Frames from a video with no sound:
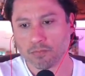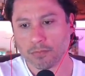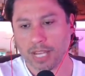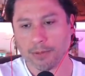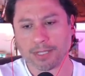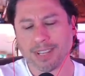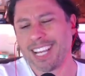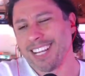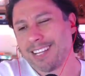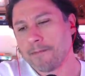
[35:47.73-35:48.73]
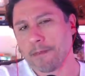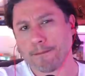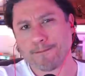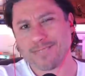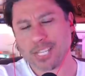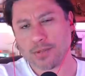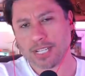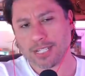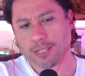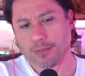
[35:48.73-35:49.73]
Anyways, this was
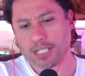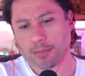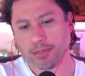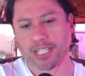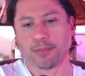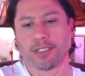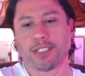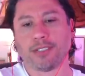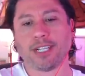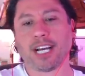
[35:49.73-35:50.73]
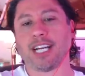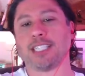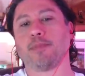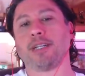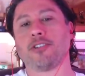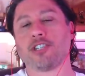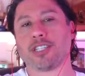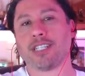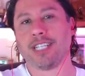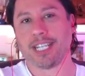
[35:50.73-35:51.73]
not so much applicable to you guys, but it's
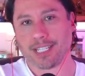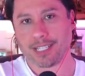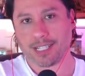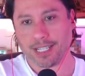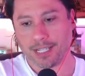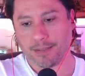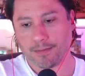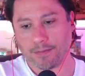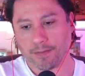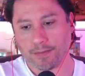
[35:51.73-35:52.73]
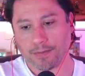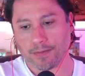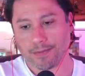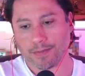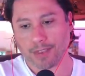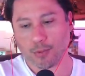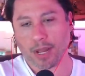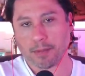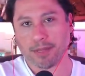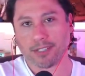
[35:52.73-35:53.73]
just neat to see the
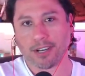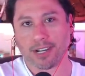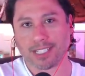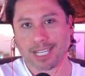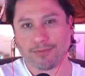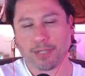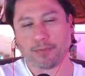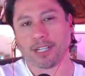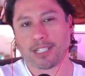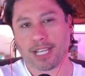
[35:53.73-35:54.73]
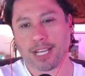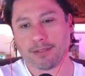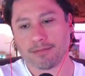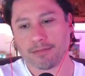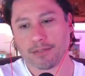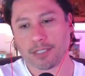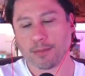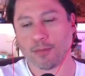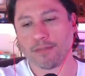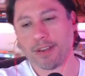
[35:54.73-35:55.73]
red-pilled concept flipped on its head
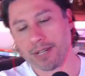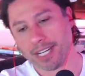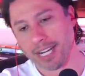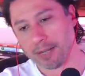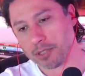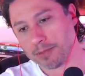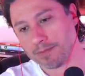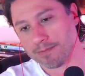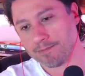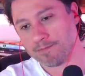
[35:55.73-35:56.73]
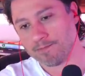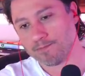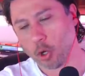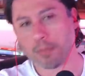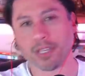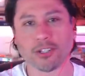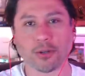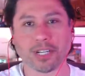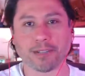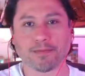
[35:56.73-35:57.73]
with more feminine aims. Hope you
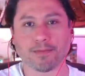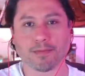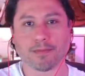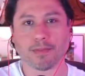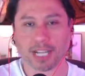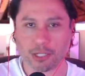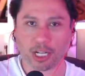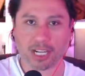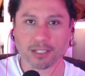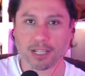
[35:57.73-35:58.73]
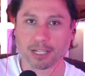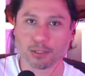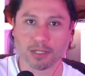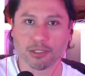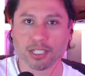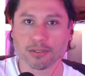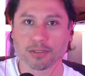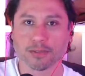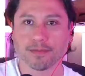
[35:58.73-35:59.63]
enjoyed it. I'll catch you guys in the next one. Cheers.